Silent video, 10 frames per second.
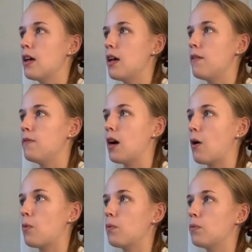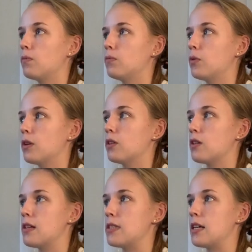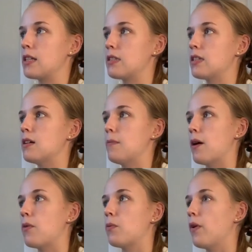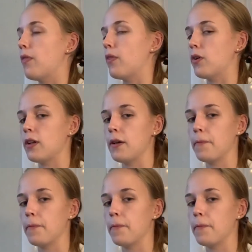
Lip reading: If not 136, then about 130.